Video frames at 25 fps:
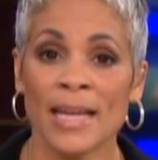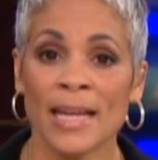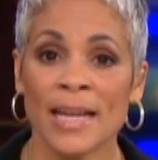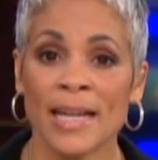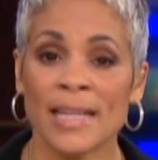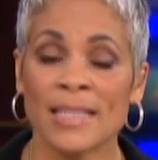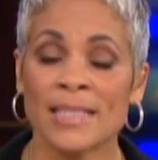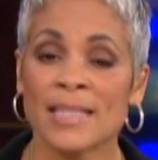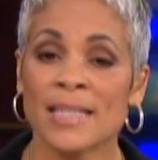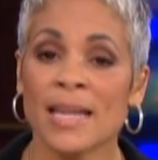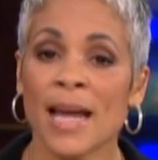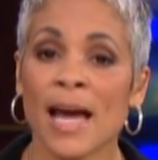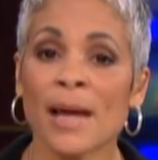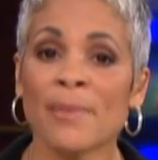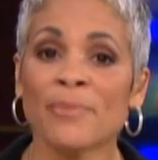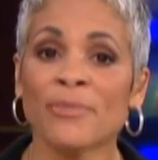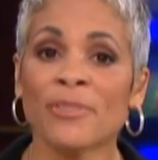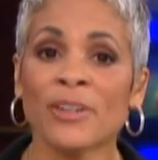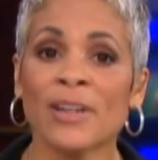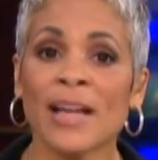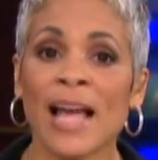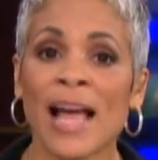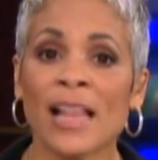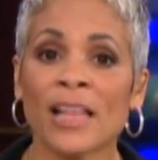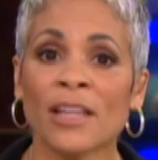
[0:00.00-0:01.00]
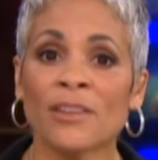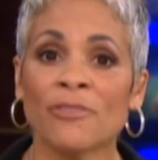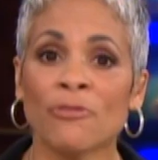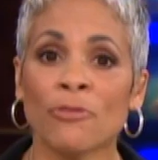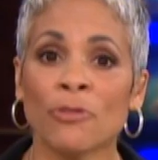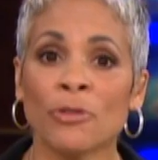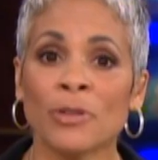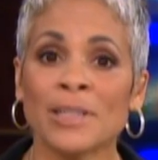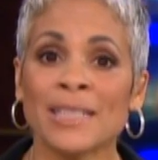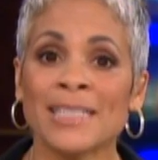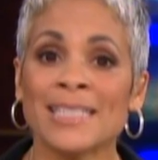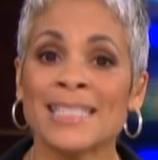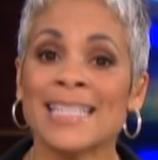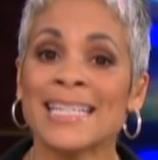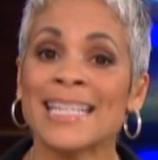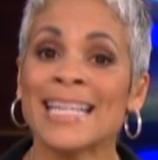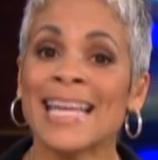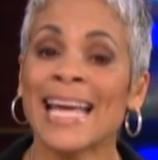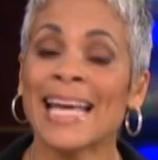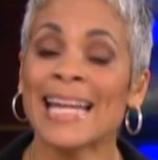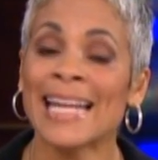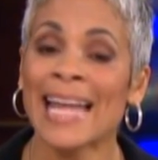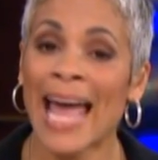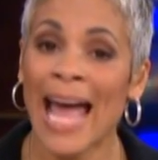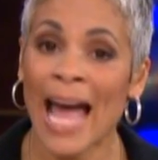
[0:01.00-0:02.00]
it's time for California to
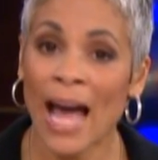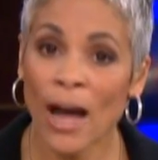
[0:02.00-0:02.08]
get